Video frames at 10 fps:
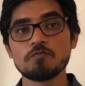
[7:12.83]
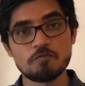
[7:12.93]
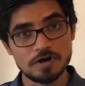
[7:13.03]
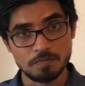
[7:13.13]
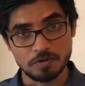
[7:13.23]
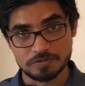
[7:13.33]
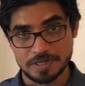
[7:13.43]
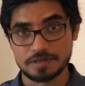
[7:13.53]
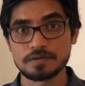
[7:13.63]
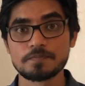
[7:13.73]
One more
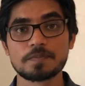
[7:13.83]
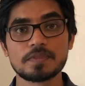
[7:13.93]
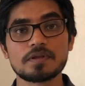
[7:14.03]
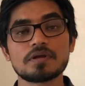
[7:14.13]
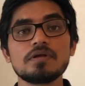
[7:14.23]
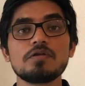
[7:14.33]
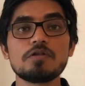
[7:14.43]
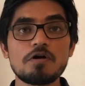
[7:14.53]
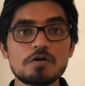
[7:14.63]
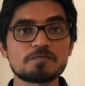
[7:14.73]
thing, a
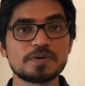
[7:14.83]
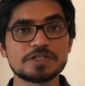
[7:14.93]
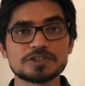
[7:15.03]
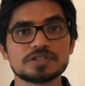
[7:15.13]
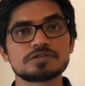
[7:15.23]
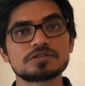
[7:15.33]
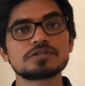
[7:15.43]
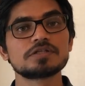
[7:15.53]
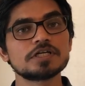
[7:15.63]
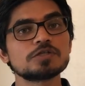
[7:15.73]
lot of patients,
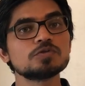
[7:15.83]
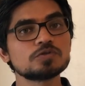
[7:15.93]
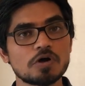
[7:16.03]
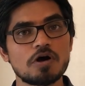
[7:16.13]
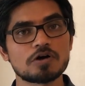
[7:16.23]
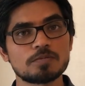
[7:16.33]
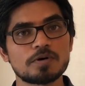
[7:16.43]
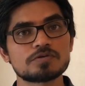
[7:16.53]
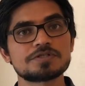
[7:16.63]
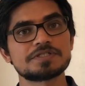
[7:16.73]
they do talk
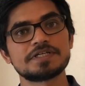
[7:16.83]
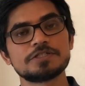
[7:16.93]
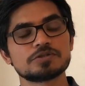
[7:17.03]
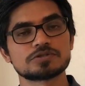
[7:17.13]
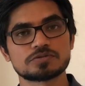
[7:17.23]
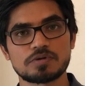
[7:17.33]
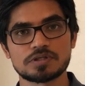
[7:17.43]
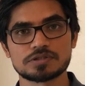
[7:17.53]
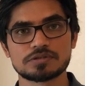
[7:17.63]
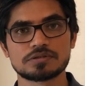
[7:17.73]
about St. John's
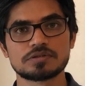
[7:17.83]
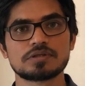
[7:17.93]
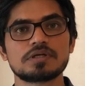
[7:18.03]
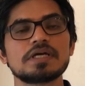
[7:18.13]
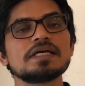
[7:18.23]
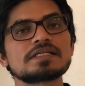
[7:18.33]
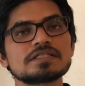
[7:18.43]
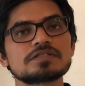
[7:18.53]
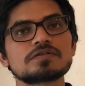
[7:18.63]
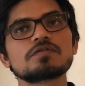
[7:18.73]
wort. It
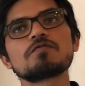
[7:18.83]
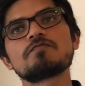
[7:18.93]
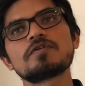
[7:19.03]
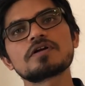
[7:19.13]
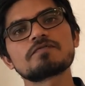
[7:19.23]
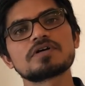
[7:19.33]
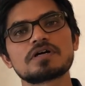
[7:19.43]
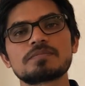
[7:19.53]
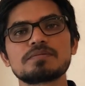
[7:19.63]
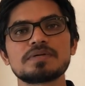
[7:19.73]
is one of the
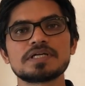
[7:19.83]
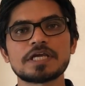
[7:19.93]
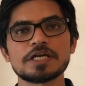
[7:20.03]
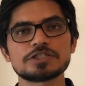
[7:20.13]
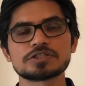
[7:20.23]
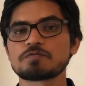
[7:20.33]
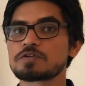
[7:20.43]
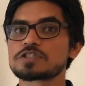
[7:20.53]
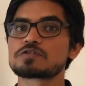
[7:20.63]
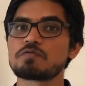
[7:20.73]
herbal medication
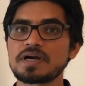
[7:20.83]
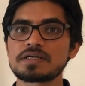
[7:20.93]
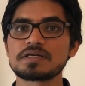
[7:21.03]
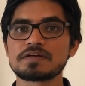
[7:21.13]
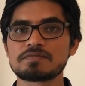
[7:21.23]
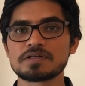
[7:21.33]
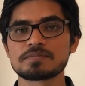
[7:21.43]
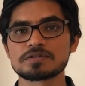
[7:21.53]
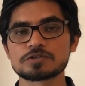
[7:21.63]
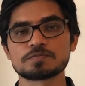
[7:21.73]
which is widely
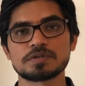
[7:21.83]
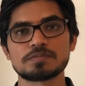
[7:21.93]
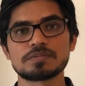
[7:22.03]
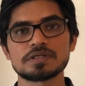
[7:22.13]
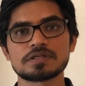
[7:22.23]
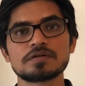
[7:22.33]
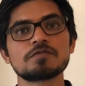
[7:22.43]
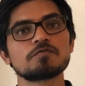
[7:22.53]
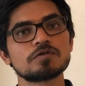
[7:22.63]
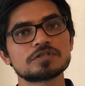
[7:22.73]
available to public
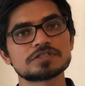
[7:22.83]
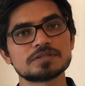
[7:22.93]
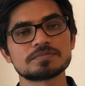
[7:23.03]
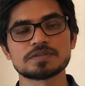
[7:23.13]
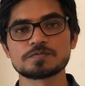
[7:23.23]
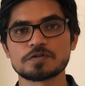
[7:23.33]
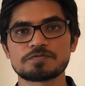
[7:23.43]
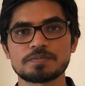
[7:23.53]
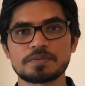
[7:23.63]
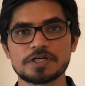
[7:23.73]
for the symptoms of
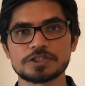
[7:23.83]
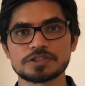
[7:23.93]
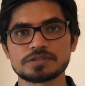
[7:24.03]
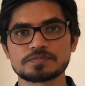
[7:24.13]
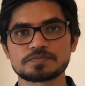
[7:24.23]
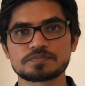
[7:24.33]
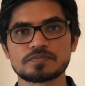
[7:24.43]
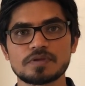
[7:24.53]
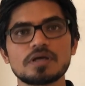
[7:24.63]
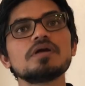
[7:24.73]
depression.
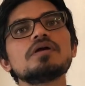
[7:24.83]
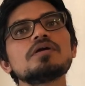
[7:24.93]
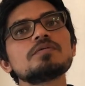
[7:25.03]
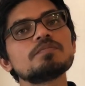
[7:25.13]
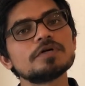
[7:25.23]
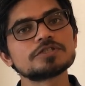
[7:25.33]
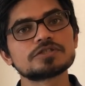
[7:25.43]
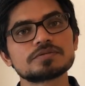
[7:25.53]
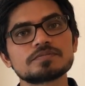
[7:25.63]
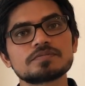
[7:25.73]
But